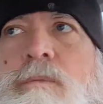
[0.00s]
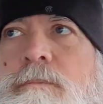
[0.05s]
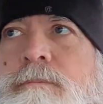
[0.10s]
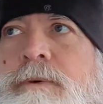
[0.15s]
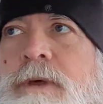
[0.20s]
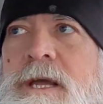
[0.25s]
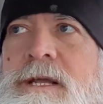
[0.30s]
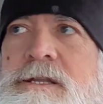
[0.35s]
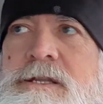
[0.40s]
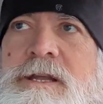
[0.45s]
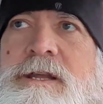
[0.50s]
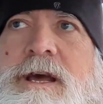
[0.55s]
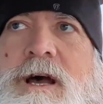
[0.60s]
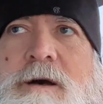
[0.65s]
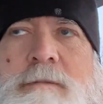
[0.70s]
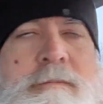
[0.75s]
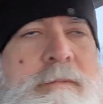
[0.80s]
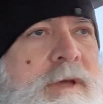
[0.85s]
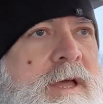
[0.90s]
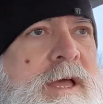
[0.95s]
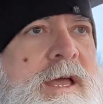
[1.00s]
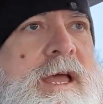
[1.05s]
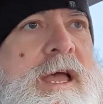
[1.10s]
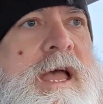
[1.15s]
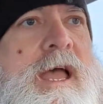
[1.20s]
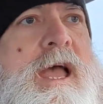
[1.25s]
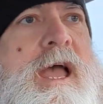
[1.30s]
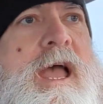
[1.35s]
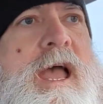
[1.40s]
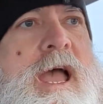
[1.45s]
picked it up
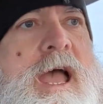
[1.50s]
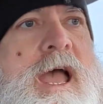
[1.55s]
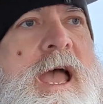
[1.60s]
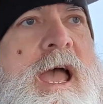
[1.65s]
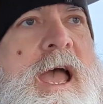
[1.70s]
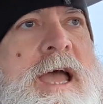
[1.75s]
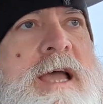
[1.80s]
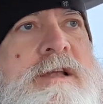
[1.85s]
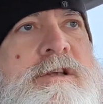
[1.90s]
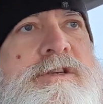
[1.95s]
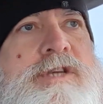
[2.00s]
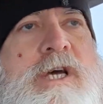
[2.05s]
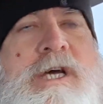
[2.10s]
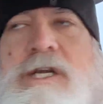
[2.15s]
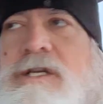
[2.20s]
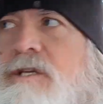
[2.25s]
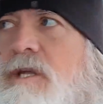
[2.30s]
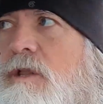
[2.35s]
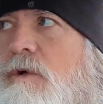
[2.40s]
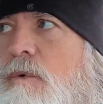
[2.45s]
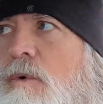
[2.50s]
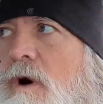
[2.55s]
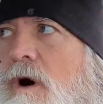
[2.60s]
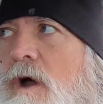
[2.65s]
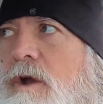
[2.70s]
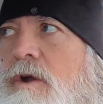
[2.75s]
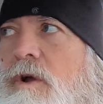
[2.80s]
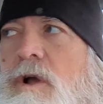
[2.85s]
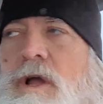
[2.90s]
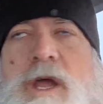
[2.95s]
and took it to the
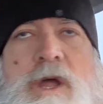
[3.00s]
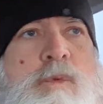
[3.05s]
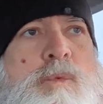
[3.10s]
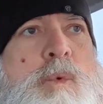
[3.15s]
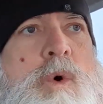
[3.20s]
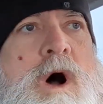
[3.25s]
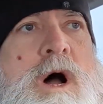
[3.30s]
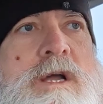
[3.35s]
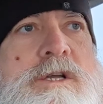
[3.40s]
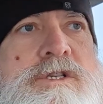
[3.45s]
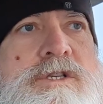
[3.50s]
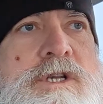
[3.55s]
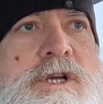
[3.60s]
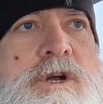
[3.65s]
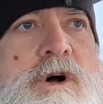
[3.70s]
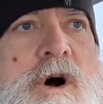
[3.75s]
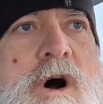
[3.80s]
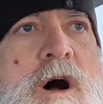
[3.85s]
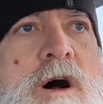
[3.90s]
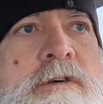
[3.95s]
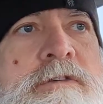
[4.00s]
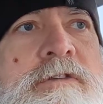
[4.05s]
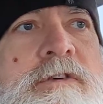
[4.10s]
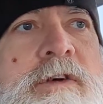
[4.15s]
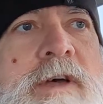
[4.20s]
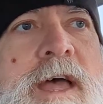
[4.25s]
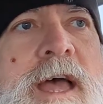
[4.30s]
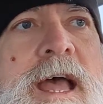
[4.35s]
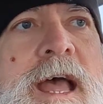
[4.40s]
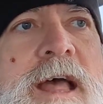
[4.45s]
water and washed it off,
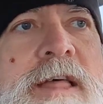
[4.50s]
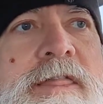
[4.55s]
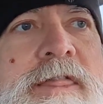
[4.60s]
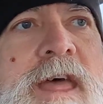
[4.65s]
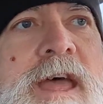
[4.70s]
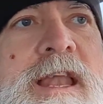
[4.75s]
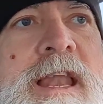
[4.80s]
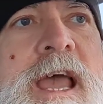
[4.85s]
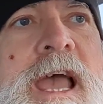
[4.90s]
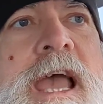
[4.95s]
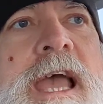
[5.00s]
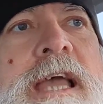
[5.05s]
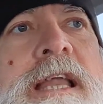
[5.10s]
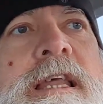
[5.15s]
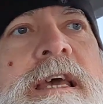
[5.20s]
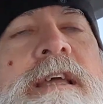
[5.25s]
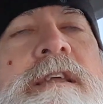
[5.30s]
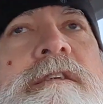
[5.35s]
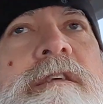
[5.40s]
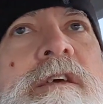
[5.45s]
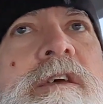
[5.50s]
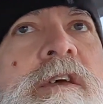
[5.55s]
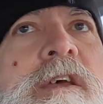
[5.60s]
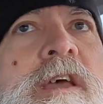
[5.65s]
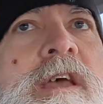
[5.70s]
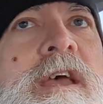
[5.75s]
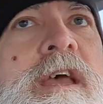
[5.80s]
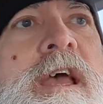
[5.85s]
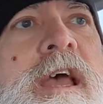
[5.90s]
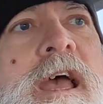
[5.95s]
and then ate it,
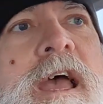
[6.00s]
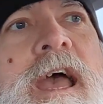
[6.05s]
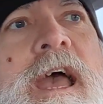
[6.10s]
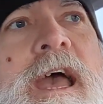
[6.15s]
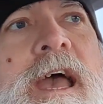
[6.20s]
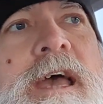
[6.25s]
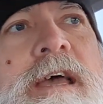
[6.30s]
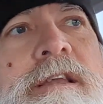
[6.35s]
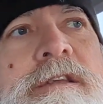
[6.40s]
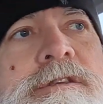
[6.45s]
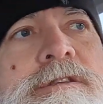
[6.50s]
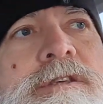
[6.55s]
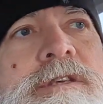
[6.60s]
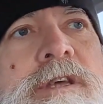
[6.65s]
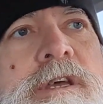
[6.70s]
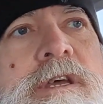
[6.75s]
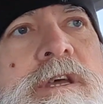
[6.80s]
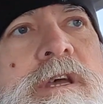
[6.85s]
and